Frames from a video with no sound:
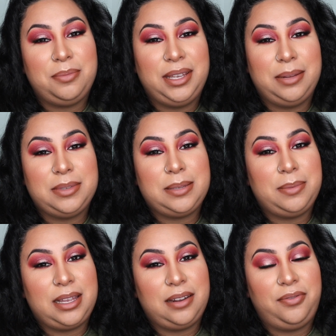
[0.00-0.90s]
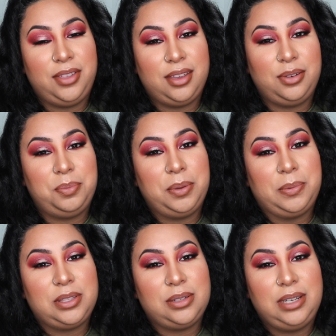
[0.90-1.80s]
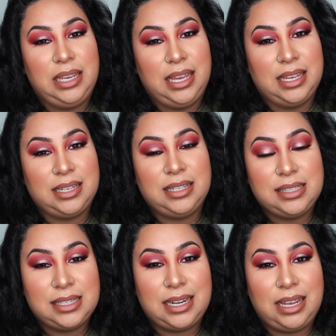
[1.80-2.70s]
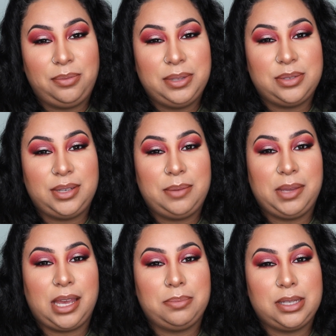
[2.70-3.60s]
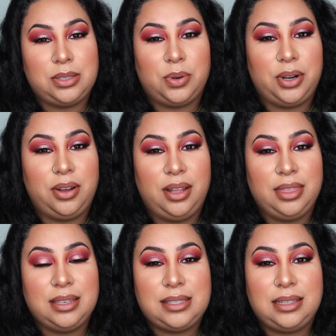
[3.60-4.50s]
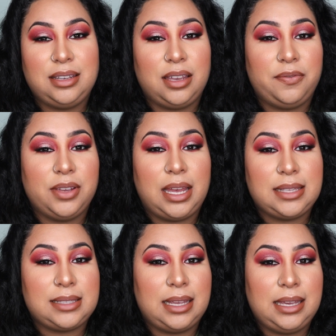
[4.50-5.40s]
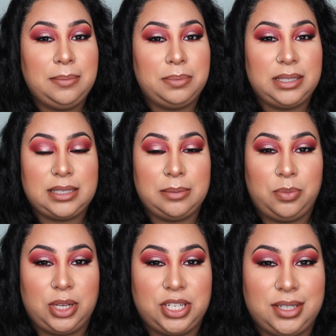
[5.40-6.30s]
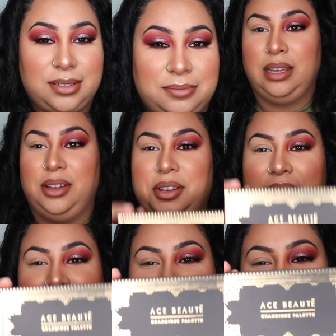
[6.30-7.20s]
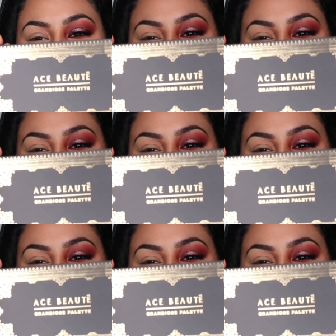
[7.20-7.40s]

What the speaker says: My name is Amanda. For the new people tuning in, today I'll be doing a makeup tutorial on this look. If you guys like it, please keep watching. Okay, so what I'm